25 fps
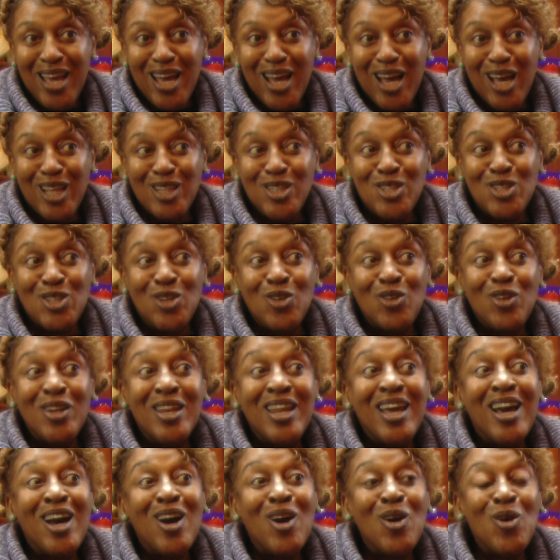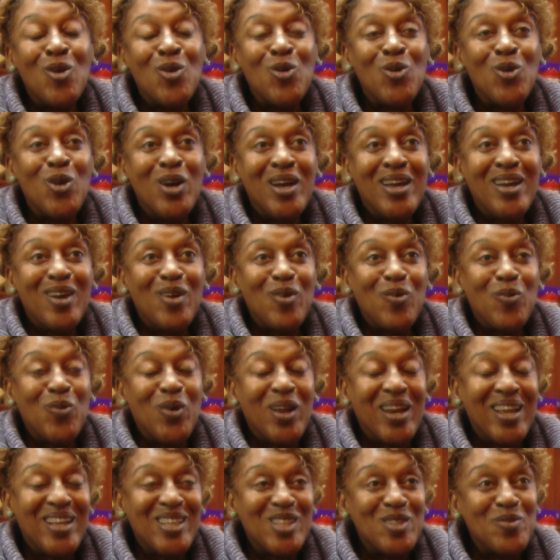And so now
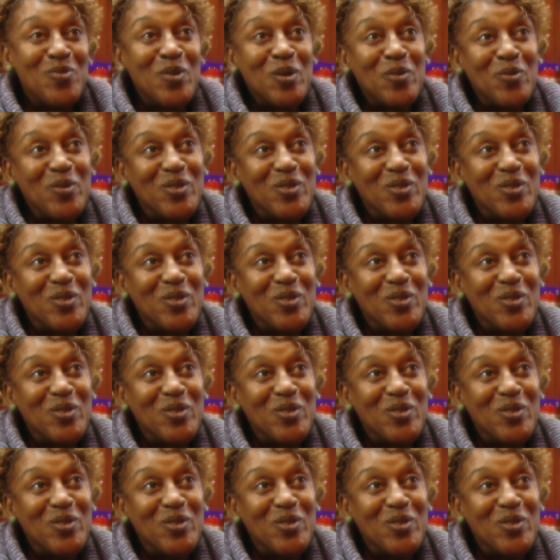when I speak